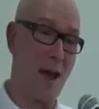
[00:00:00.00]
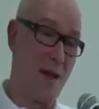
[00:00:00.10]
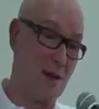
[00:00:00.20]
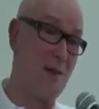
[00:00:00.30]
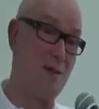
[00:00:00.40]

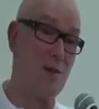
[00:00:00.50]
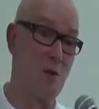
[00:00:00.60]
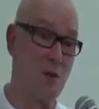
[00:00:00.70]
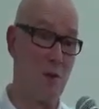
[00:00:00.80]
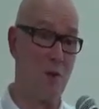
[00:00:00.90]
And this is the
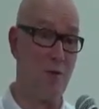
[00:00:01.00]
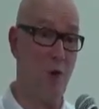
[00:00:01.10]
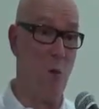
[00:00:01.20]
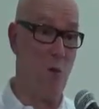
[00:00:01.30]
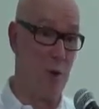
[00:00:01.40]
question
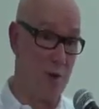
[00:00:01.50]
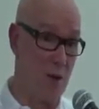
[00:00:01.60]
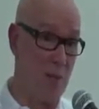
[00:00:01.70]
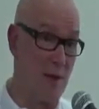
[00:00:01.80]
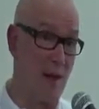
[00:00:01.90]
for
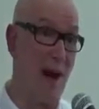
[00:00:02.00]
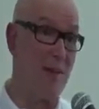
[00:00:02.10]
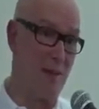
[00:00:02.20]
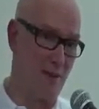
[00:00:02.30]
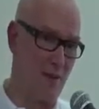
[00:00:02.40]
proteomic
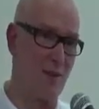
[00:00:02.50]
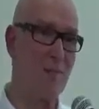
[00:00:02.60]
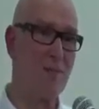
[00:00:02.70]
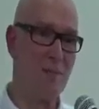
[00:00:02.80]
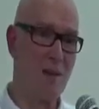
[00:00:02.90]
analysis.
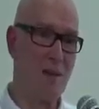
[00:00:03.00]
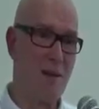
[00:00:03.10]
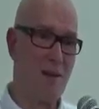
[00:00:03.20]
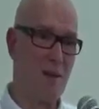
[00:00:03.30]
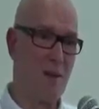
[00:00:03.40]

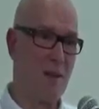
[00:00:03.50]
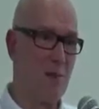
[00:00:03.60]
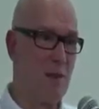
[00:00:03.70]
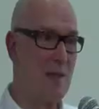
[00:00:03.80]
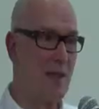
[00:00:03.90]

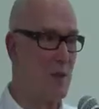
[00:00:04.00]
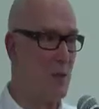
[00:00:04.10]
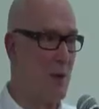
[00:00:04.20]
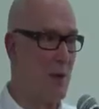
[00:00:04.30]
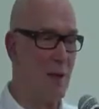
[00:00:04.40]
That means that
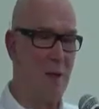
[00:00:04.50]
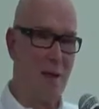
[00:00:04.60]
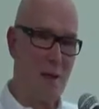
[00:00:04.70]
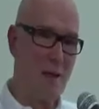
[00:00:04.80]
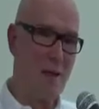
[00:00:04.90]
we,
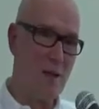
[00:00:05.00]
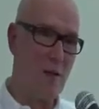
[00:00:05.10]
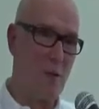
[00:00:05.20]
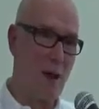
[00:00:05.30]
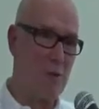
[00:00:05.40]

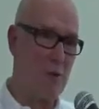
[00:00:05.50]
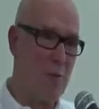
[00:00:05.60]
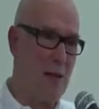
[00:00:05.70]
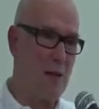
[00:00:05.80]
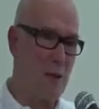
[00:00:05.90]
we have to
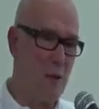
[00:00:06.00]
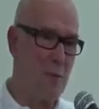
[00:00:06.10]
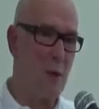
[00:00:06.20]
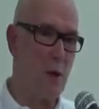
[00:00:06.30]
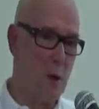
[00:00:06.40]
build
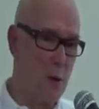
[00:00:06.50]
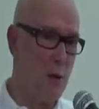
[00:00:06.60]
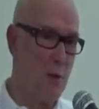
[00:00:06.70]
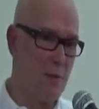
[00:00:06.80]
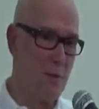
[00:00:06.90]

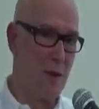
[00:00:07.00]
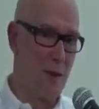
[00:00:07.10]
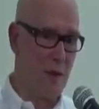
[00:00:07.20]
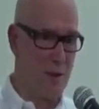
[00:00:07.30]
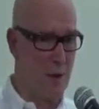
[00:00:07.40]
new
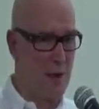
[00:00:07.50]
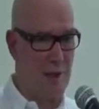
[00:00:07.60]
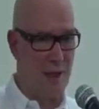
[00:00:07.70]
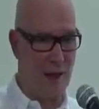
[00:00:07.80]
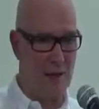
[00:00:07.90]
uh, study
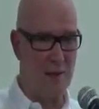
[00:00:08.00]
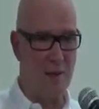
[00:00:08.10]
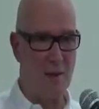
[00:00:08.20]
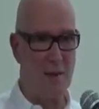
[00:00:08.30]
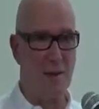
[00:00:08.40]
designs
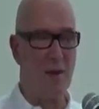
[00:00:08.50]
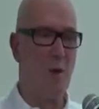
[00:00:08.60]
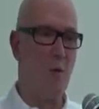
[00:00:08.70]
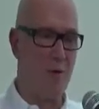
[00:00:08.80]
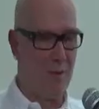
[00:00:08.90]

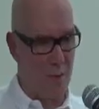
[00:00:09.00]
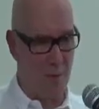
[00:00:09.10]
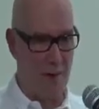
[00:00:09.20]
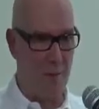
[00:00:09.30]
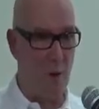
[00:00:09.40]
with,
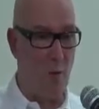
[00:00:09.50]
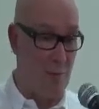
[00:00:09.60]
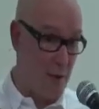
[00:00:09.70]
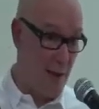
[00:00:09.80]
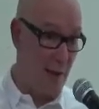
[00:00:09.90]
for example,
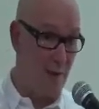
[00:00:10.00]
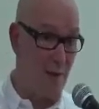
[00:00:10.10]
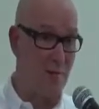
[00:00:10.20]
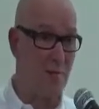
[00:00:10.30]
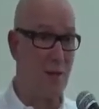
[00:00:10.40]

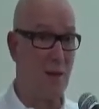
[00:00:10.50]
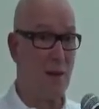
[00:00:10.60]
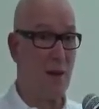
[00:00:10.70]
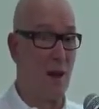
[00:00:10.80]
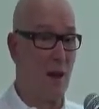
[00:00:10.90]
replicates.
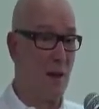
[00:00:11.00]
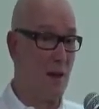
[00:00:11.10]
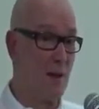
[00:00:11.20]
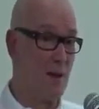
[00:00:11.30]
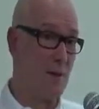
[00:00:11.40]

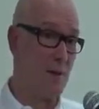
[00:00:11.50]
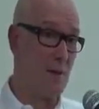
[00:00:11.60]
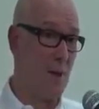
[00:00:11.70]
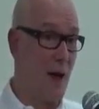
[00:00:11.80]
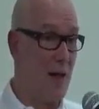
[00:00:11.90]
Uh,
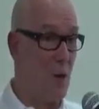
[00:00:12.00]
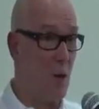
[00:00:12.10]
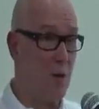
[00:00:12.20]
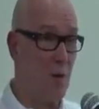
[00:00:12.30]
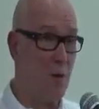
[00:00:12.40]
and
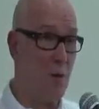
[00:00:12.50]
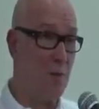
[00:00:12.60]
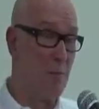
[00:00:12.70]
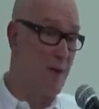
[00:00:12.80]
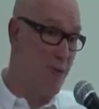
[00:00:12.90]
also,
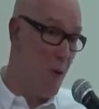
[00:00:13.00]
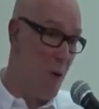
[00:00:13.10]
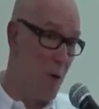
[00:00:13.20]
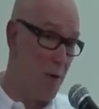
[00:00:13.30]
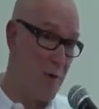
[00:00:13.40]

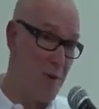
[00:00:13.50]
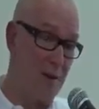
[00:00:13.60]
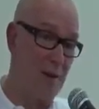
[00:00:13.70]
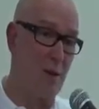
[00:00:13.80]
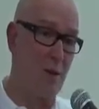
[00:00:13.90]
before
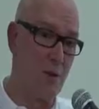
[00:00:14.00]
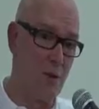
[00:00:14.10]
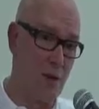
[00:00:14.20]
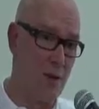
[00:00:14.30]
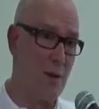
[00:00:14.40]
starting a
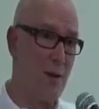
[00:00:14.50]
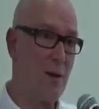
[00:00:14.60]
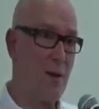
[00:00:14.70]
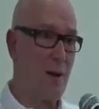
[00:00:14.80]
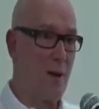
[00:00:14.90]
study,
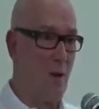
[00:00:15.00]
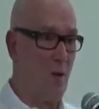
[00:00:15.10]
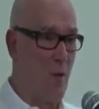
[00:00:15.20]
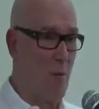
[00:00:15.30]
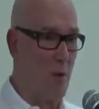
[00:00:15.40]

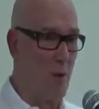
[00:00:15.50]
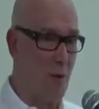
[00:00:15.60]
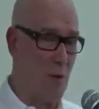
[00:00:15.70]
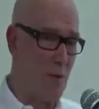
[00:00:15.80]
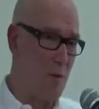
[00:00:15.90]
we must